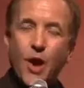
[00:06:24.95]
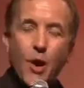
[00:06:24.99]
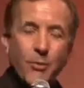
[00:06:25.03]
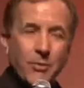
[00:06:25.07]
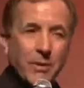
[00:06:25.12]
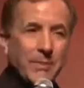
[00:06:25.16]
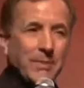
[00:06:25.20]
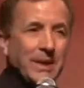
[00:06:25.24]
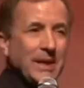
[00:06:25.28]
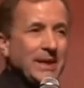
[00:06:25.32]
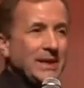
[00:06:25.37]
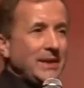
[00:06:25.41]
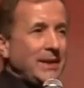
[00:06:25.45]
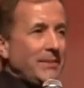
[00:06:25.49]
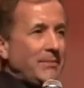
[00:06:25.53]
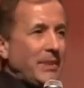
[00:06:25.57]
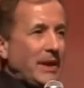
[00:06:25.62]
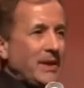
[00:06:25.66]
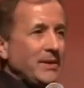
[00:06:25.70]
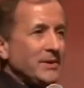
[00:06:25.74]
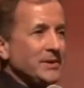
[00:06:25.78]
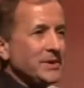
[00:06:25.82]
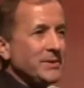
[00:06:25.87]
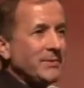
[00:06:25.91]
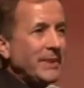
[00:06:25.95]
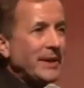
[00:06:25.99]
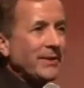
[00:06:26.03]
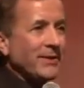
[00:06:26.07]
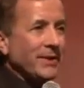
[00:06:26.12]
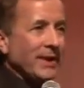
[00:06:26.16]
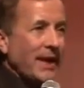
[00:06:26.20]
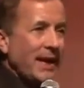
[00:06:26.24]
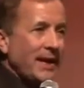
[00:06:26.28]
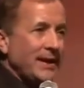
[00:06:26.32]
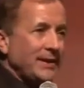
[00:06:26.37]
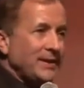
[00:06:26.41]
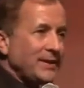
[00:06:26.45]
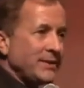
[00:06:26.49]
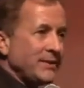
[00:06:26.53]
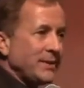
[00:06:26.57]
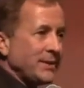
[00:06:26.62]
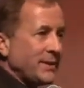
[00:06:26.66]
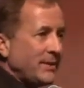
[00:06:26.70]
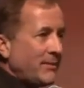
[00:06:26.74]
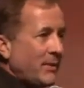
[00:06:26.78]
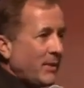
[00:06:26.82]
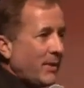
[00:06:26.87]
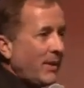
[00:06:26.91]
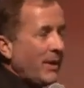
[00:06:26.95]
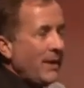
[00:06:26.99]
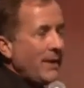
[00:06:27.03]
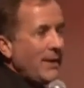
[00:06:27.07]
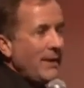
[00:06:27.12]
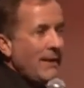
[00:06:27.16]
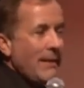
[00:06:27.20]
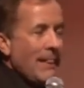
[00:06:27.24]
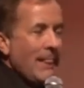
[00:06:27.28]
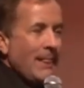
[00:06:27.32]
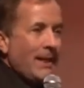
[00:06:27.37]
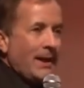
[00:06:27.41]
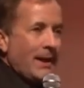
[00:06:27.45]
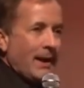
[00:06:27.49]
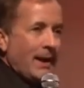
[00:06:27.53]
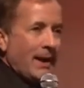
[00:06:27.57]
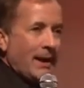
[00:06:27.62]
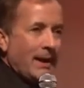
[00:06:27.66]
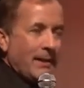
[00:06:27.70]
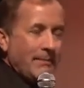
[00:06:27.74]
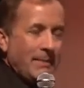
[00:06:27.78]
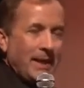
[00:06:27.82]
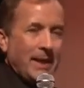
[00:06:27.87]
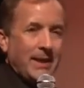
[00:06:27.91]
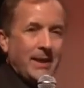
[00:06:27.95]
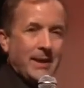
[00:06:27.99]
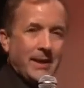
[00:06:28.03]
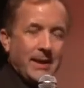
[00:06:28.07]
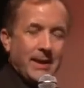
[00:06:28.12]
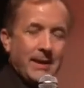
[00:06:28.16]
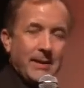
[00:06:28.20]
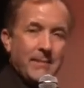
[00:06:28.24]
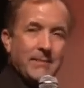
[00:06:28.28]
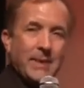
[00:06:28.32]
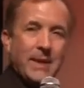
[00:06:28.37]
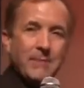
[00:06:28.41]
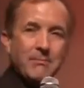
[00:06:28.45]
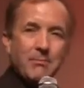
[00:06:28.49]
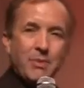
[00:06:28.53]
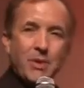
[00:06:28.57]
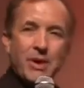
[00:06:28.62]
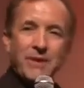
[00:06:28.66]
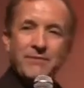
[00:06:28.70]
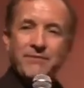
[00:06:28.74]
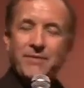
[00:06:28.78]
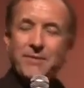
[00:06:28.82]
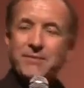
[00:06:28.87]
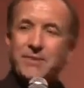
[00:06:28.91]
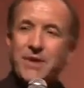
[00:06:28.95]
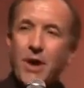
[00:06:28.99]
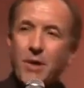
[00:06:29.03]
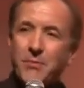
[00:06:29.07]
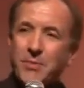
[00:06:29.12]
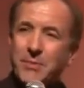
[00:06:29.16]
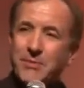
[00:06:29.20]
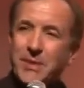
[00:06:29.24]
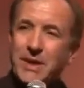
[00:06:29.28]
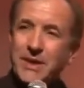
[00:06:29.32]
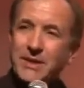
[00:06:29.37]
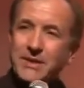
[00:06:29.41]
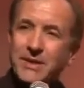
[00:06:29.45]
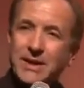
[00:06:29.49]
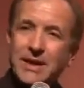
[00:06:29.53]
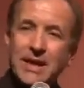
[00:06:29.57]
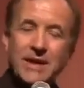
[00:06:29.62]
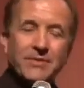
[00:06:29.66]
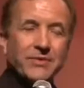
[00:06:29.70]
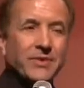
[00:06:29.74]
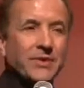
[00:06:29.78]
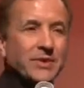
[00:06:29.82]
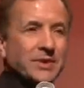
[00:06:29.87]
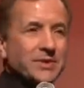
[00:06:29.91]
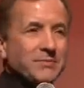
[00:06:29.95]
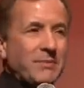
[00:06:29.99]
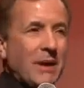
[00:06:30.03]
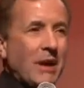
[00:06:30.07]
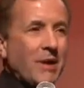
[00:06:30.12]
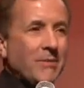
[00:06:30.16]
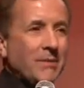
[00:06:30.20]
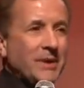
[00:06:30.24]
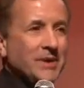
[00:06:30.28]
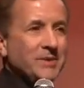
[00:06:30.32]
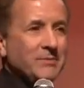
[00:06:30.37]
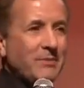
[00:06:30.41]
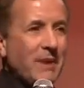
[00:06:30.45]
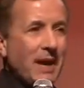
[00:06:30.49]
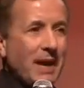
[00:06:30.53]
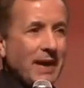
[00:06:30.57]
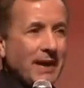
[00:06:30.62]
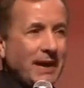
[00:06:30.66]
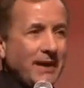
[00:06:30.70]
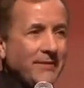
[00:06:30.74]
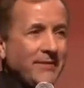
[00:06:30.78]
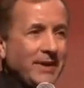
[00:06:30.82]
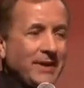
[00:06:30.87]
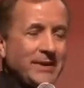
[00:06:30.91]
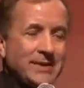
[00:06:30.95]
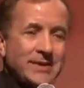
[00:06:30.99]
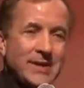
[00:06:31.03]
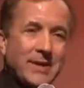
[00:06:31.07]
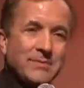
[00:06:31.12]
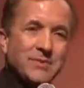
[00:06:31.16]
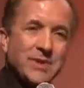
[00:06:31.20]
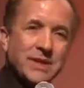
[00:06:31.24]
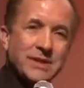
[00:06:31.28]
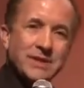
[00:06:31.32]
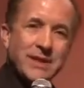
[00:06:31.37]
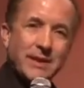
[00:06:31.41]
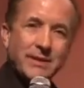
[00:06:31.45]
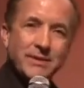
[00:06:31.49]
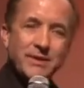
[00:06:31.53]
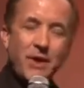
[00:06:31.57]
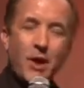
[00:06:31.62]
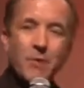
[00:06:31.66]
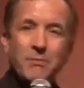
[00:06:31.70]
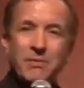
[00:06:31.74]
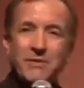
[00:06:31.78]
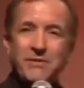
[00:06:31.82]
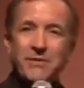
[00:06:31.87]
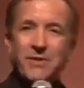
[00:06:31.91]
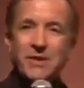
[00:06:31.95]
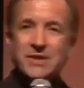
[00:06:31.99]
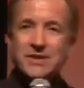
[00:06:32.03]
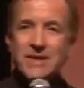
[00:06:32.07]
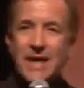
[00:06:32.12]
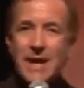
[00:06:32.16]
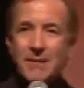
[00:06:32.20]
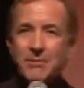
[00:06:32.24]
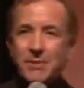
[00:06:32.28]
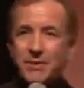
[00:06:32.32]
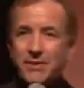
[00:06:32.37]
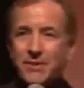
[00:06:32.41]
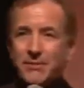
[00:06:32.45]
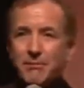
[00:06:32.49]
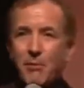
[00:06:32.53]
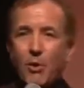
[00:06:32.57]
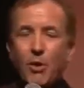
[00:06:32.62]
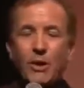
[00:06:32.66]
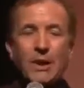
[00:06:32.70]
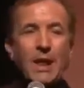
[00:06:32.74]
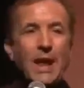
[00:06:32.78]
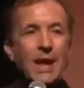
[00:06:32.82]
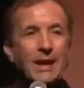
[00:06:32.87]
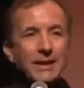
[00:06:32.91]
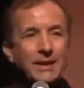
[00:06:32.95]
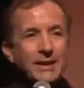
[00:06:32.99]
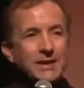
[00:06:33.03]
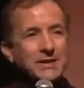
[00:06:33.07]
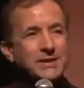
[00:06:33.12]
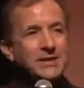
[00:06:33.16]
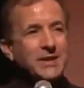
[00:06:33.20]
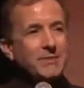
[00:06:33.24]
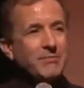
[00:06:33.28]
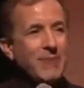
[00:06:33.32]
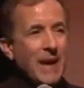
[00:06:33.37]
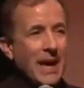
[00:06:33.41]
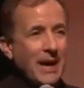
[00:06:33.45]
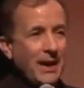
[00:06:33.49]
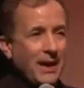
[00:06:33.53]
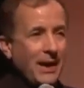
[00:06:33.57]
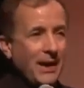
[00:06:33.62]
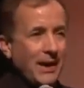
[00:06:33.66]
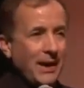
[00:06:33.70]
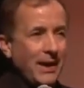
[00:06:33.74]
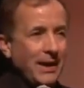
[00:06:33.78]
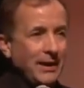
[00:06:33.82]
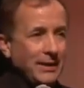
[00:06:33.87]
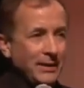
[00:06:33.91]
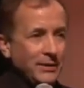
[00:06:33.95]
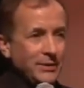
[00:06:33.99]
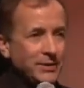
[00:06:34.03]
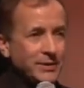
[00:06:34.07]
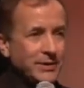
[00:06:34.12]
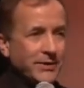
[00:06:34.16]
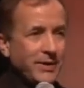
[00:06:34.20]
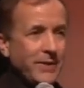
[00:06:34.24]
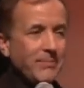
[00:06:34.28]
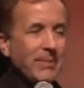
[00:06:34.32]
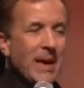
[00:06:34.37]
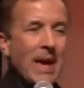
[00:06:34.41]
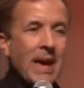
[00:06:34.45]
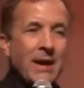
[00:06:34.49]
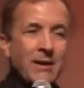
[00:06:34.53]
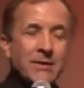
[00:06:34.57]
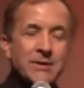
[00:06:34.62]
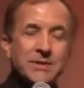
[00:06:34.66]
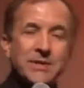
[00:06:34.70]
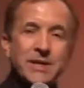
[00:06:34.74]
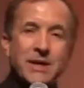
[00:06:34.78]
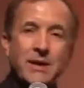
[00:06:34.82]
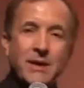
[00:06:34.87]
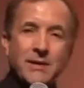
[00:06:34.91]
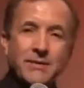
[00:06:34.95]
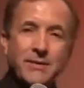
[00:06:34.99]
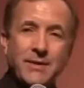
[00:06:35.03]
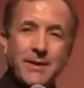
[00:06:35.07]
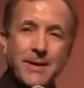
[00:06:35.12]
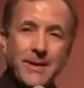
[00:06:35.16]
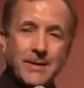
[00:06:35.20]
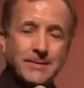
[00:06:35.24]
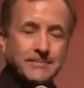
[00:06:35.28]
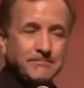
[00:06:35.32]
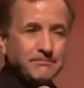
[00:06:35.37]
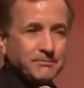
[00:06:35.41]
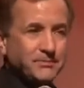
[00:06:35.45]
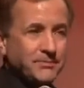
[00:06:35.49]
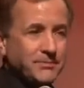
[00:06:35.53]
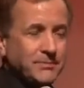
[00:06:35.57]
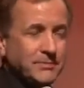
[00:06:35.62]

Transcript: Dopamine appears to be related to it. The more input from dopamine you get through experiments by giving subjects L-Dopa, for example, they're more likely to see illusory patterns that aren't there.